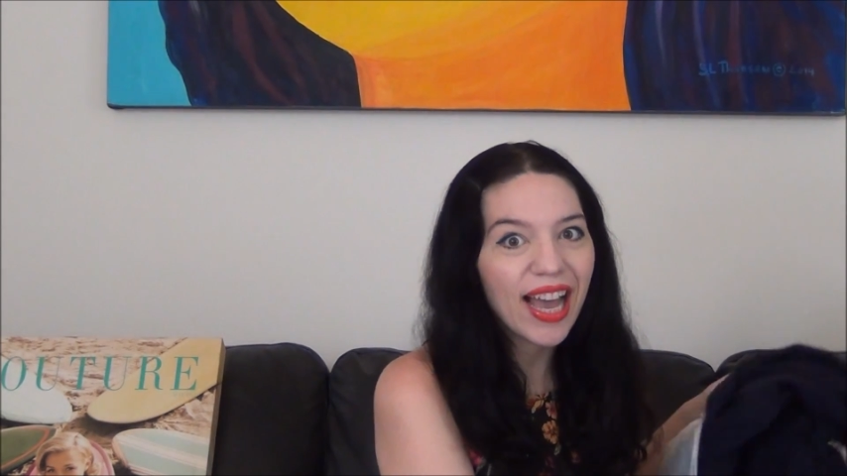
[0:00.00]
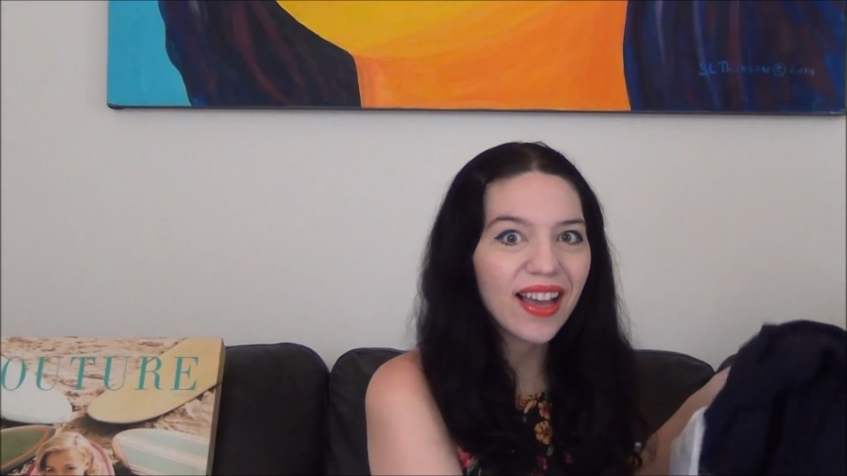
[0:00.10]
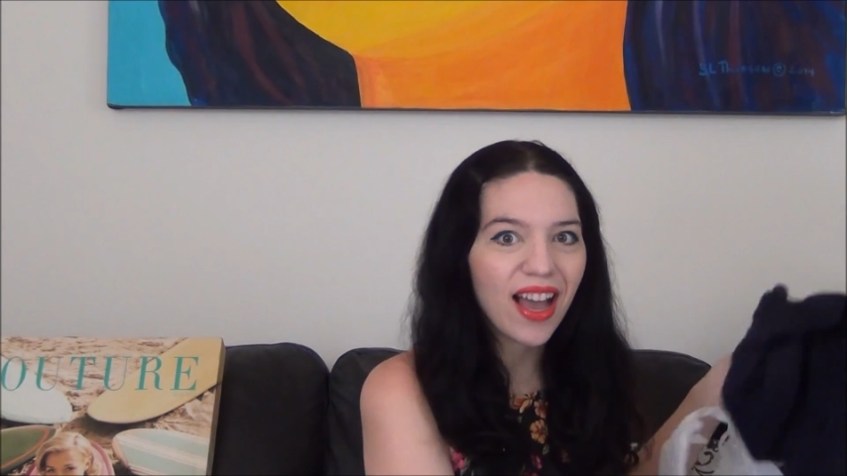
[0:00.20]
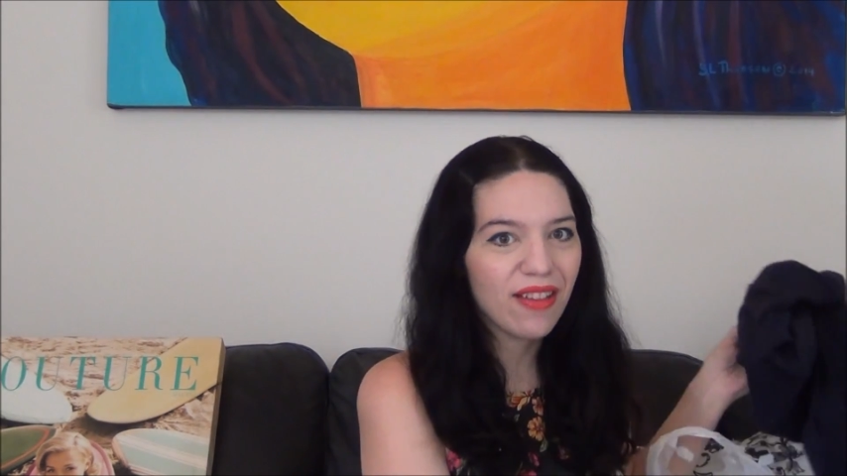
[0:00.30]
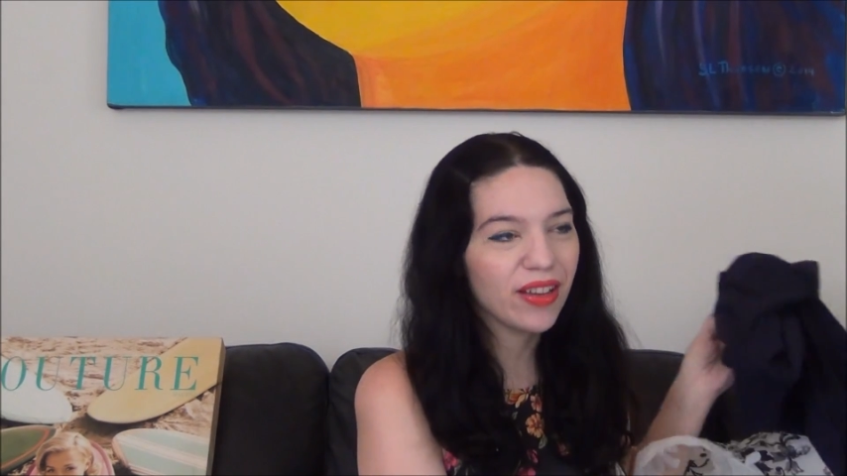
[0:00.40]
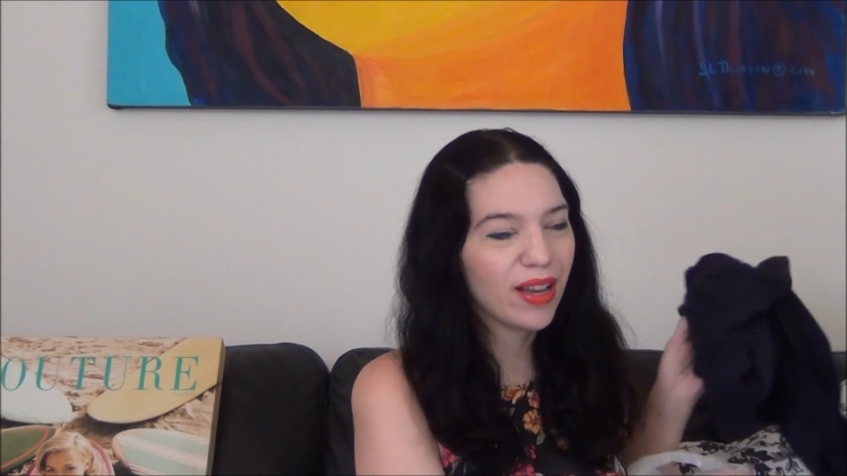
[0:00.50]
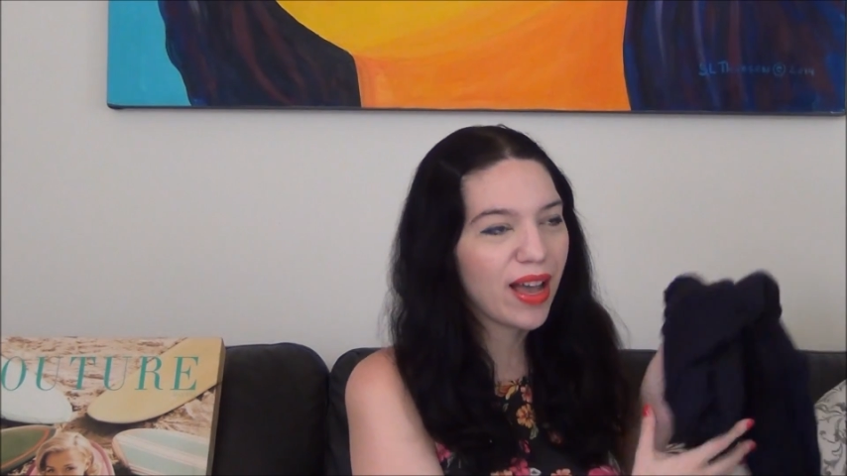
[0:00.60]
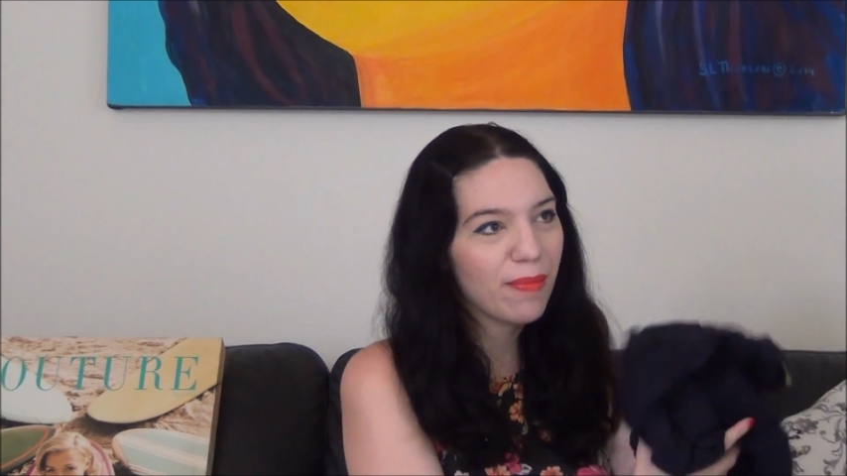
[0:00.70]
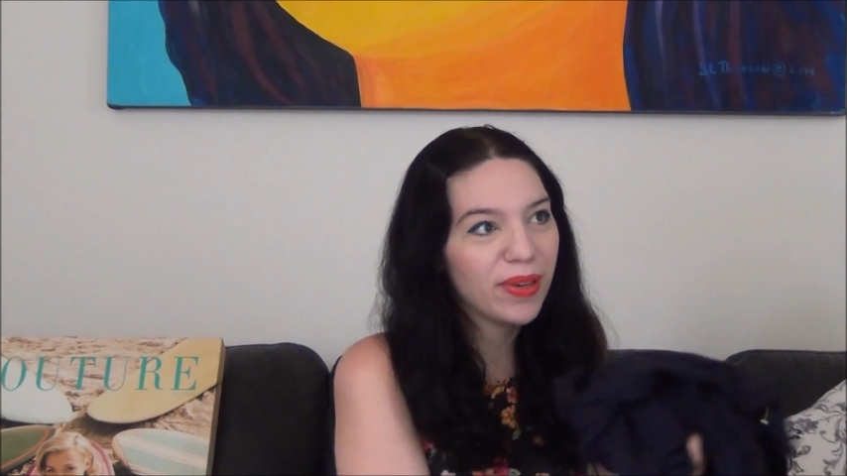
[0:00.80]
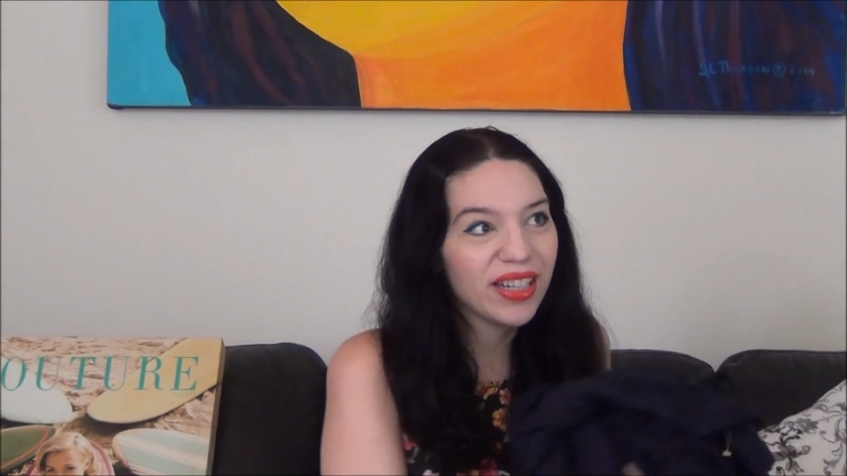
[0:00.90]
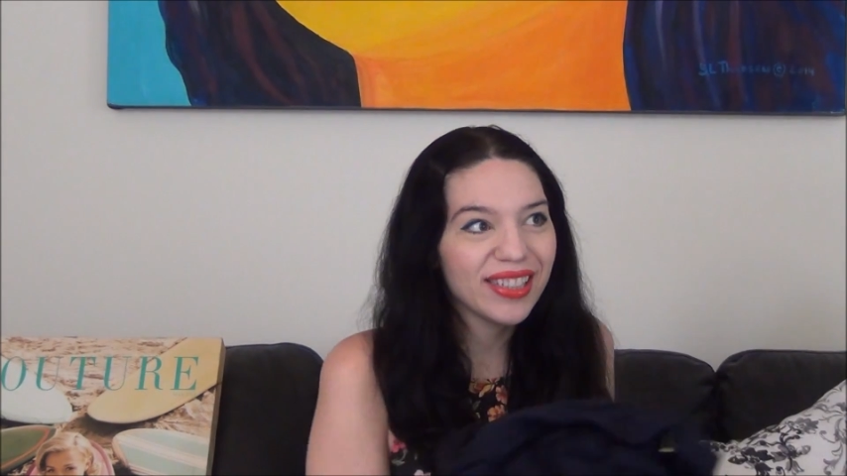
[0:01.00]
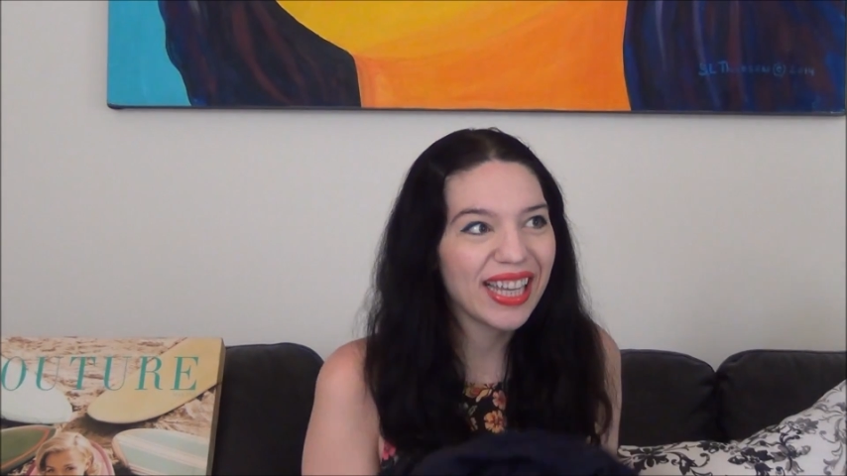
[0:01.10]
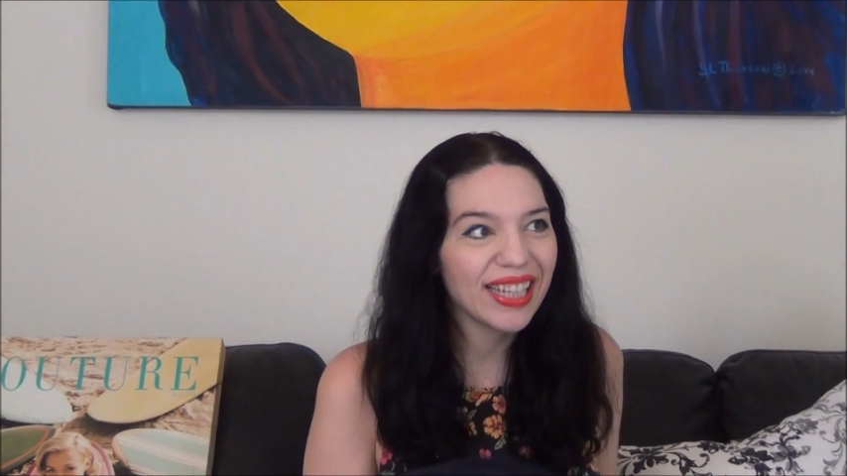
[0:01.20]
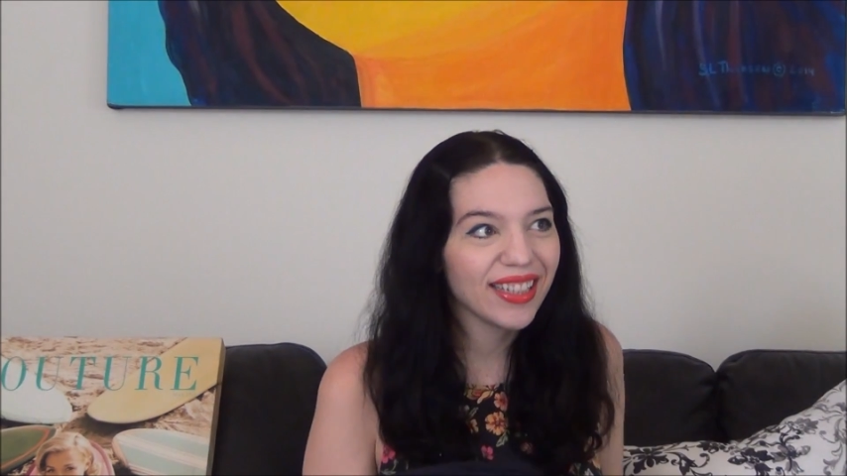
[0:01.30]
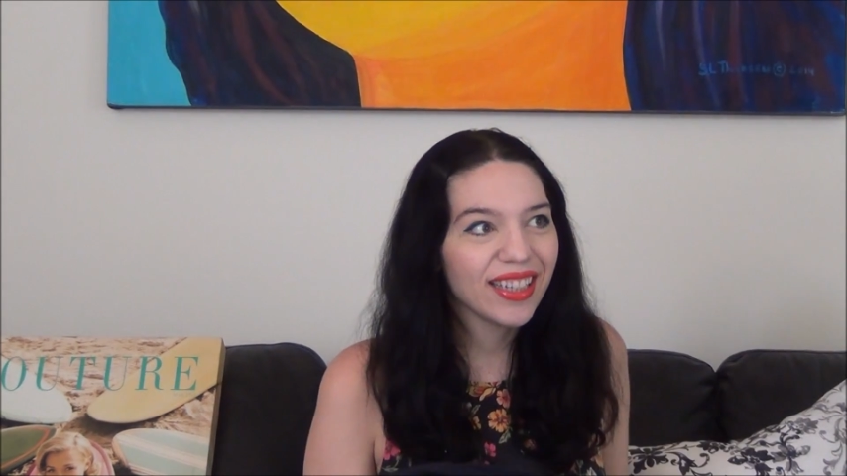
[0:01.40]
I But it's
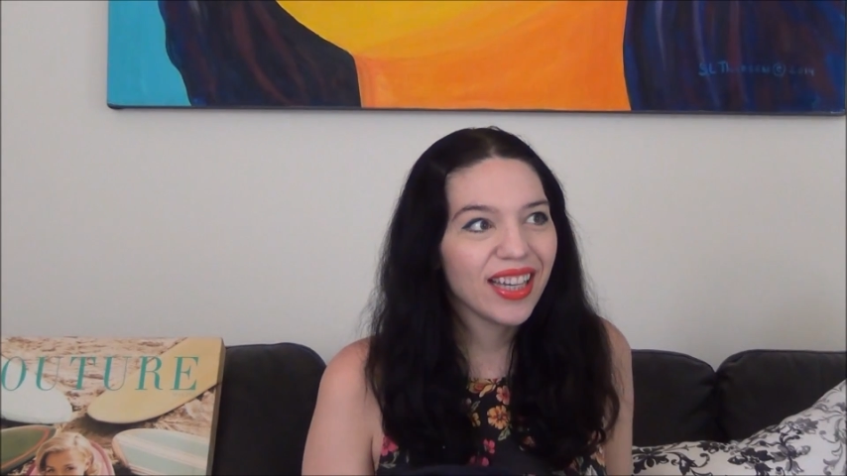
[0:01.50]
like,